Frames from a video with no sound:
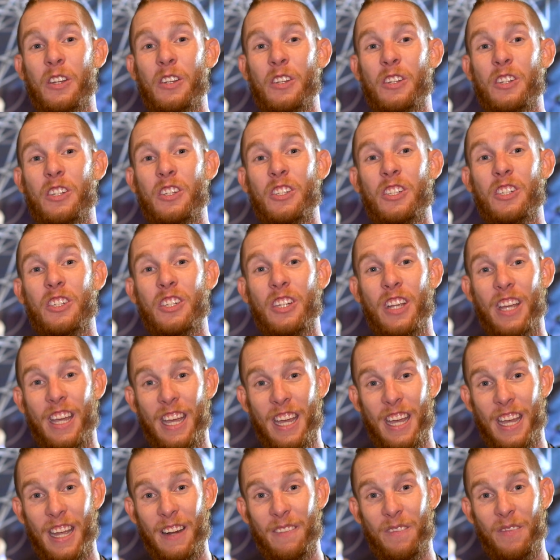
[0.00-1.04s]

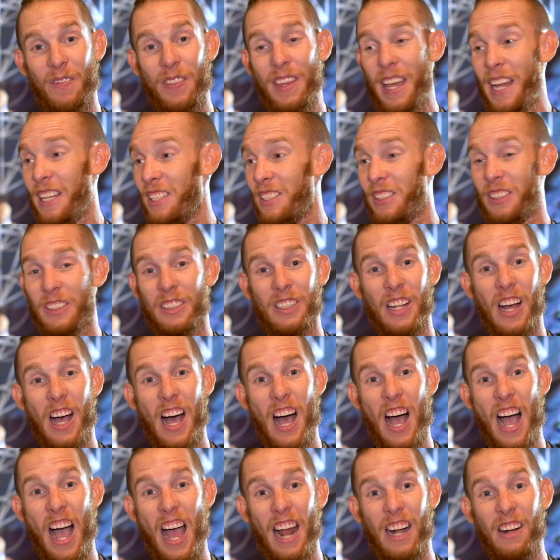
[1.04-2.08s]
shit, that's a
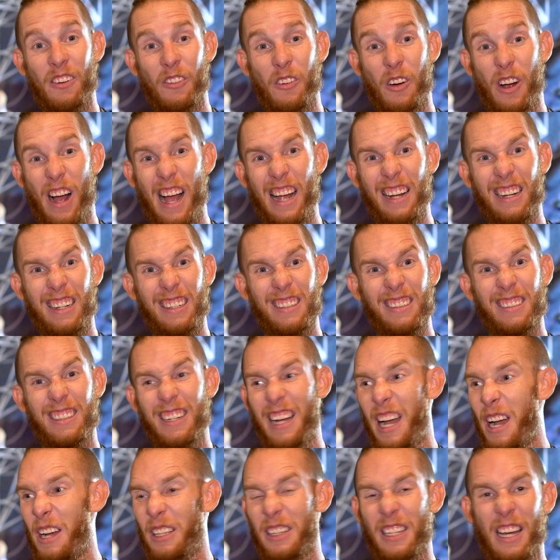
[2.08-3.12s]
lot.
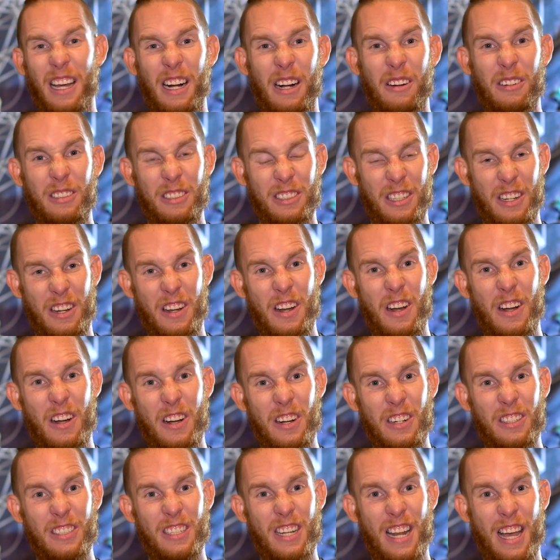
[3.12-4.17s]
I thought I was a
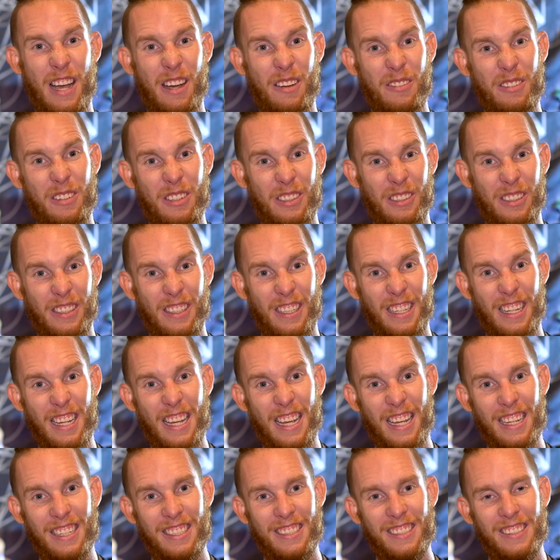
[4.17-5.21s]
nurse. Now I'm doing
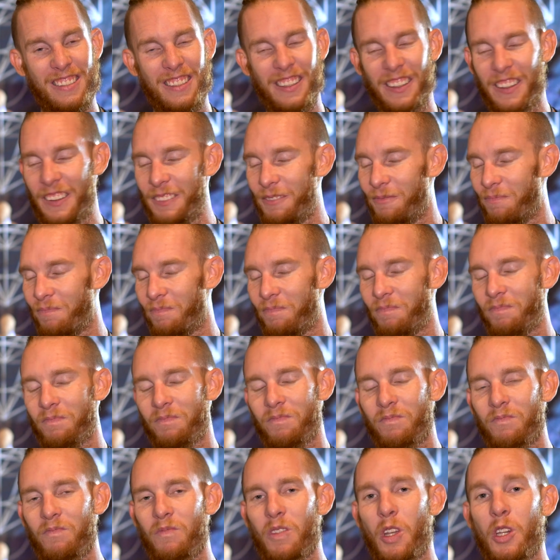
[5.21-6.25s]
this. So,
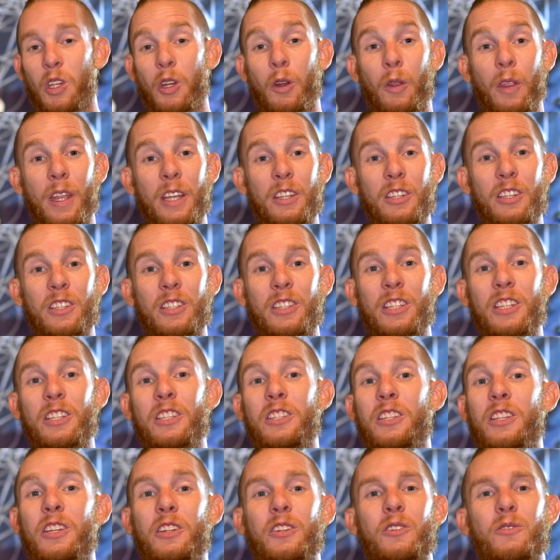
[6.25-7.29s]
this is
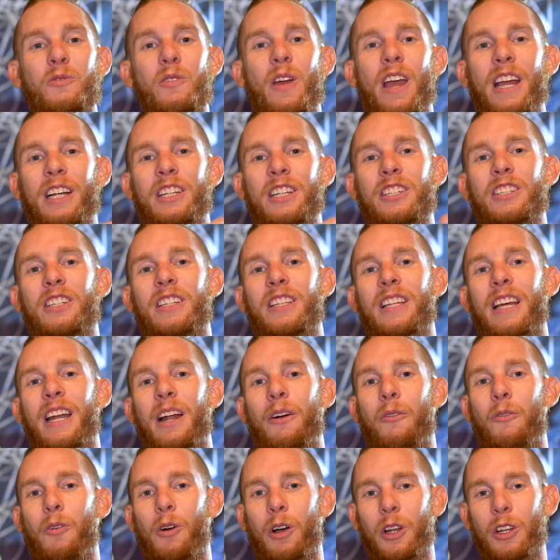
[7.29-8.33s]
the direction that I
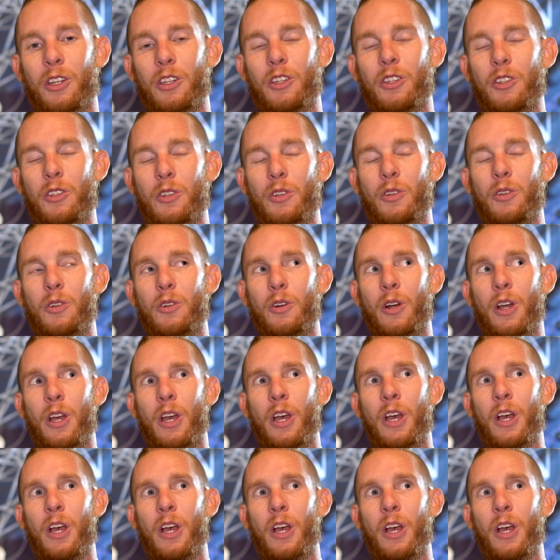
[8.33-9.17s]
want to